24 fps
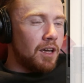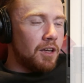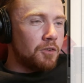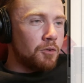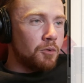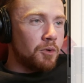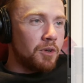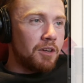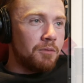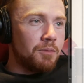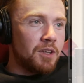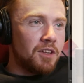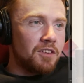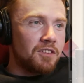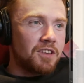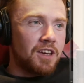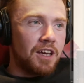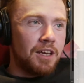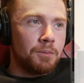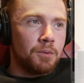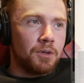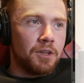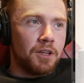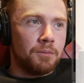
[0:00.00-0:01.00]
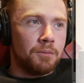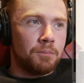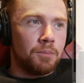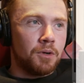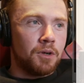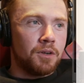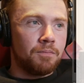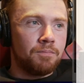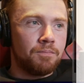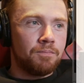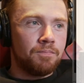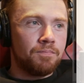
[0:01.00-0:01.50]
is it will give me this cable
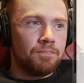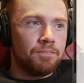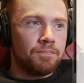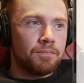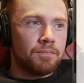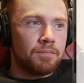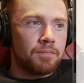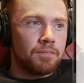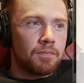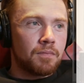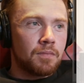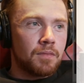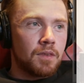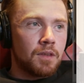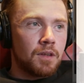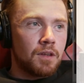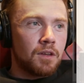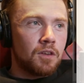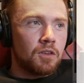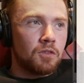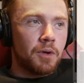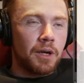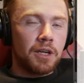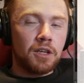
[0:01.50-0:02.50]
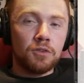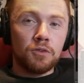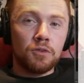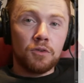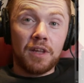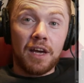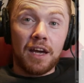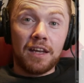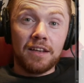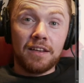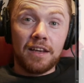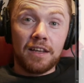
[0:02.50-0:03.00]
input. So I can
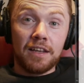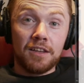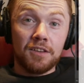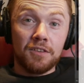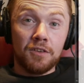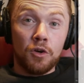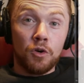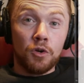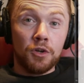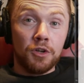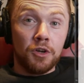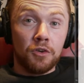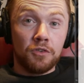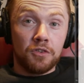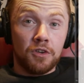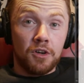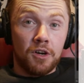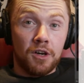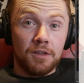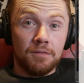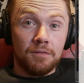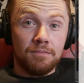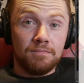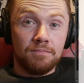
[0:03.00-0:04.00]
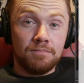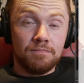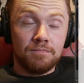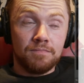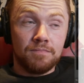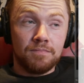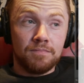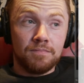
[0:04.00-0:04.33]
do that now the audio's gone.